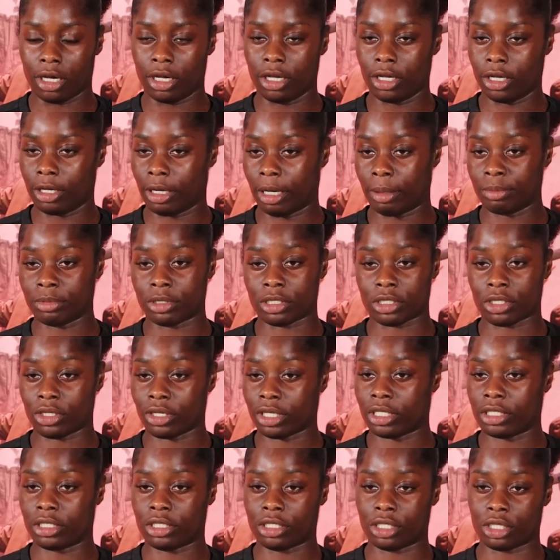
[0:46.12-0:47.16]
I'm just
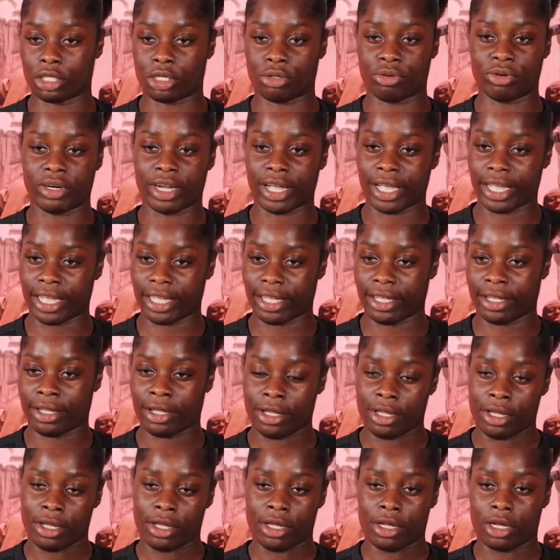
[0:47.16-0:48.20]
looking to create,
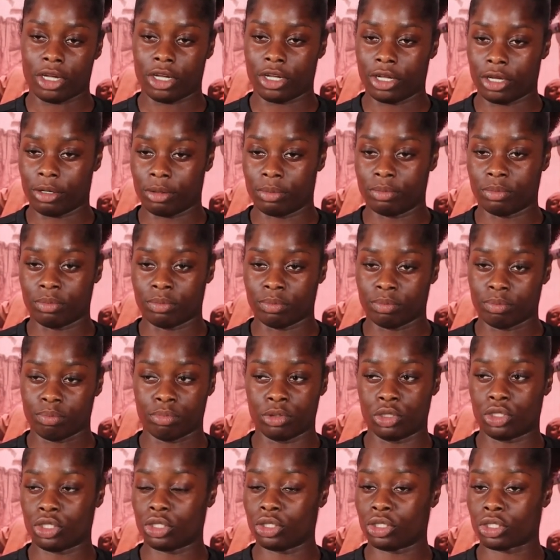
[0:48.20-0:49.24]

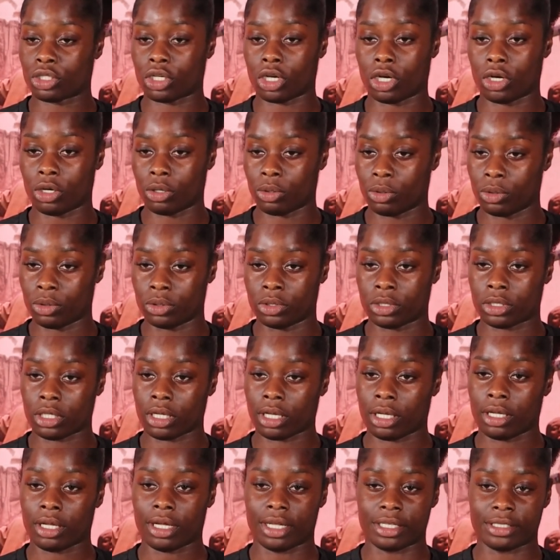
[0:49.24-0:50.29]
produce goals,
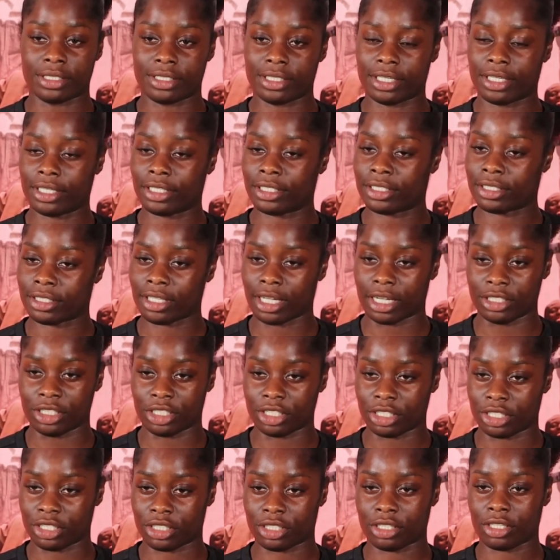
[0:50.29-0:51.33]
assist and
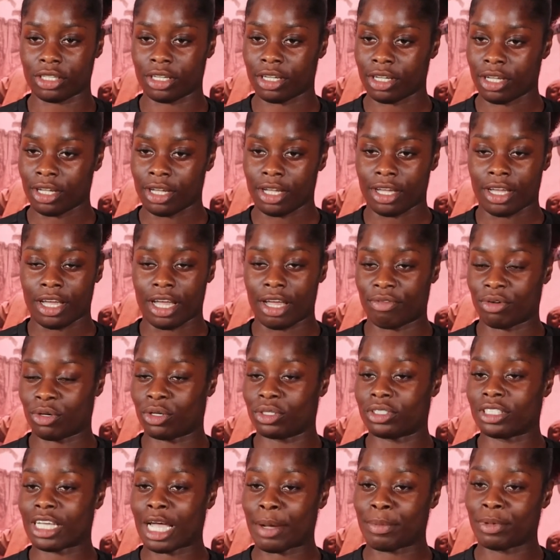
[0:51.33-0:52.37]
just have a
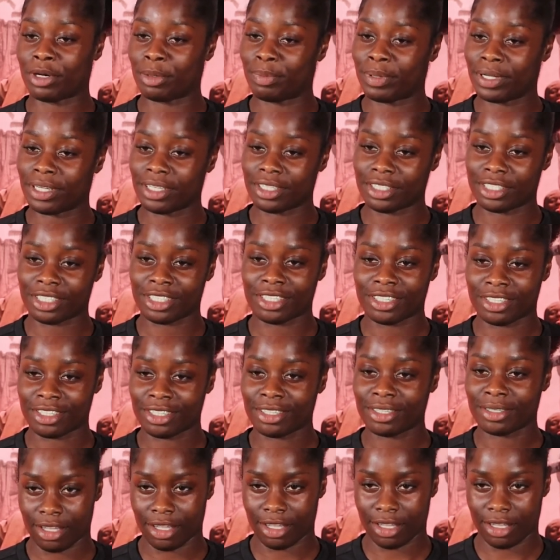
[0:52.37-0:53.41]
good time on the pitch.
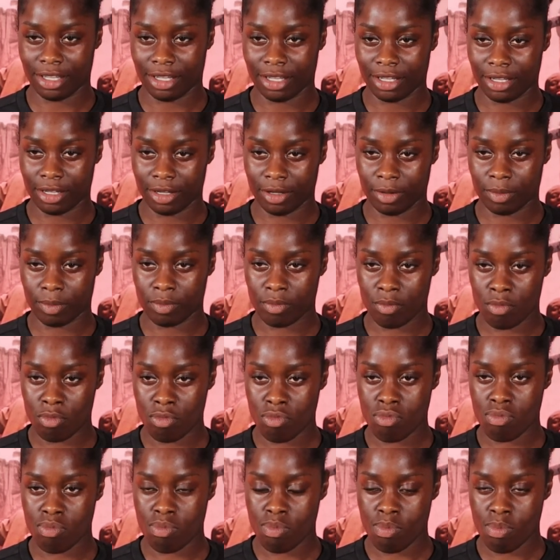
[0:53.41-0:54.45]
And obviously,
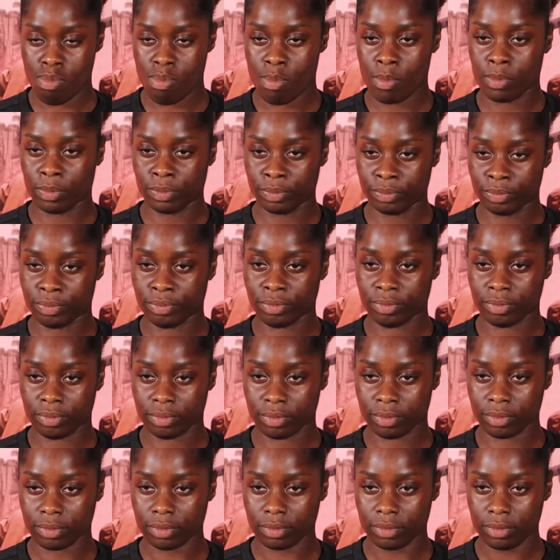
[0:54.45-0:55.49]
Charlton placed fifth
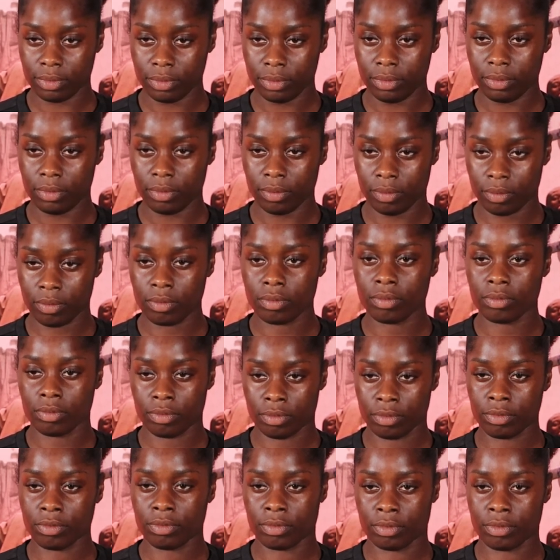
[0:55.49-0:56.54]
last season, top half
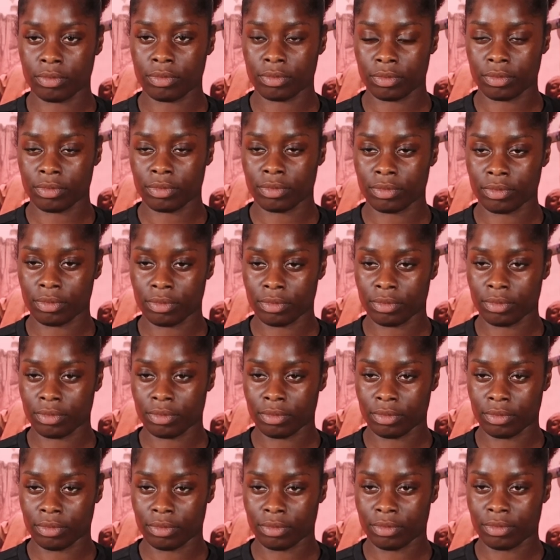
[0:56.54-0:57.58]
of the table, club with
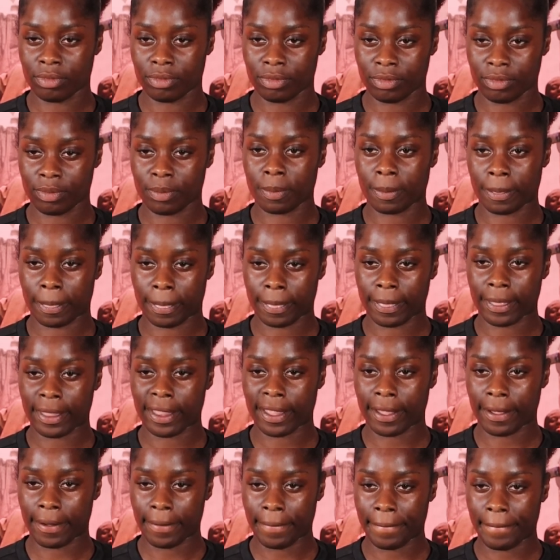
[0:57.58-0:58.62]
great ambition. So how
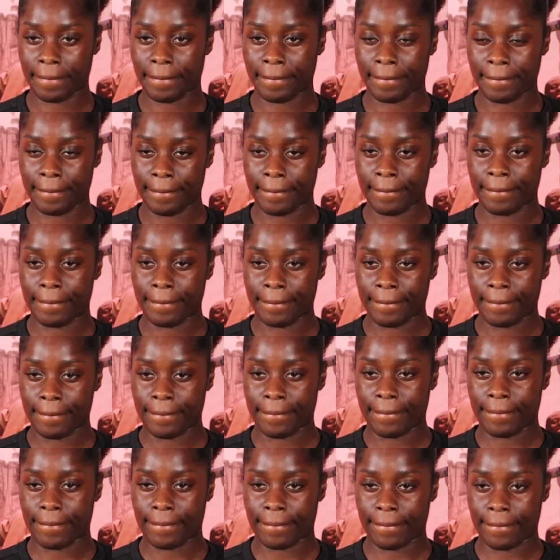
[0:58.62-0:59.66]
excited are you to get
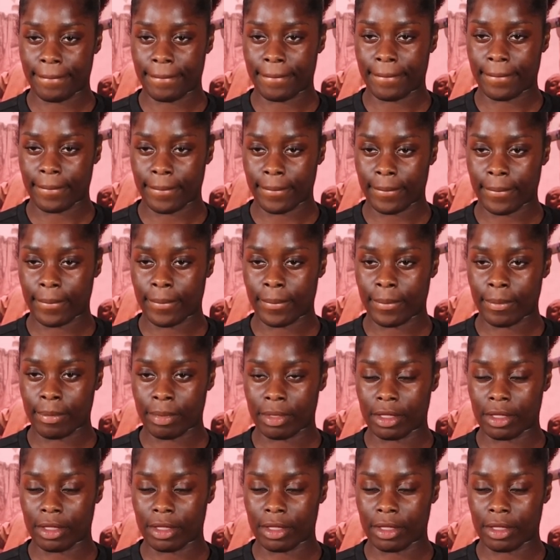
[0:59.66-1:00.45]
in and be part of that?